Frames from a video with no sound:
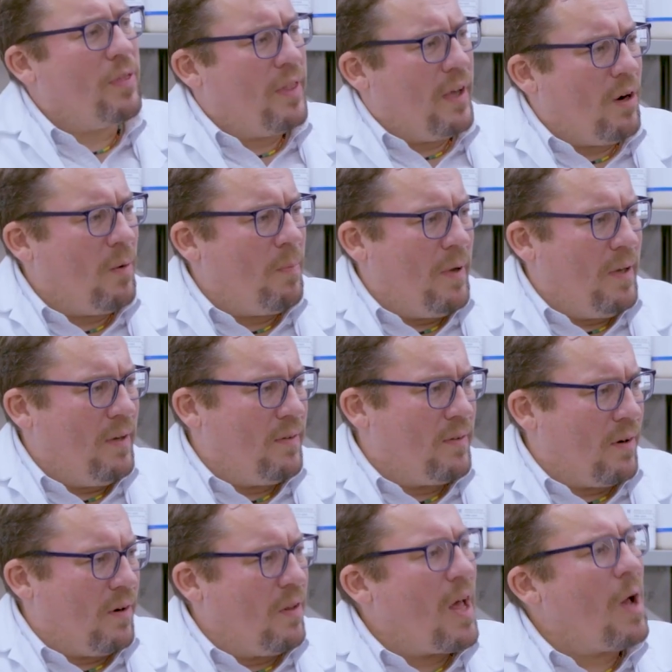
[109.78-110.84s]
therapies
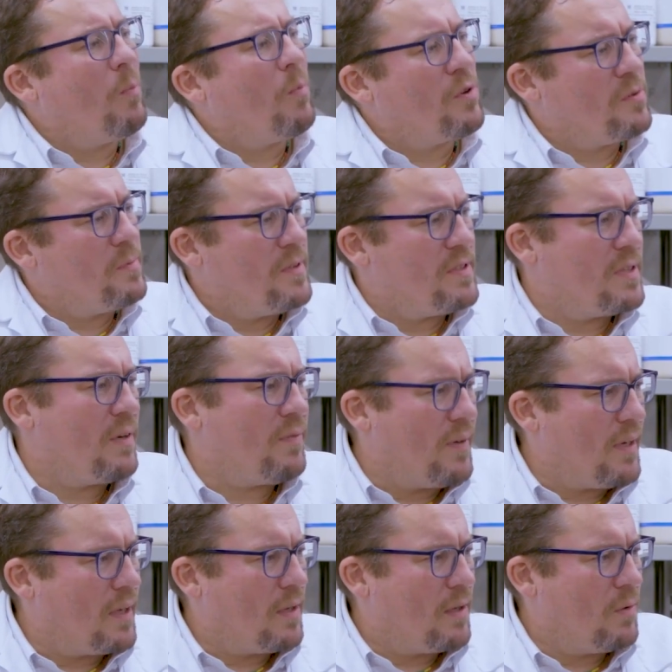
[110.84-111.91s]
are a lot more specific,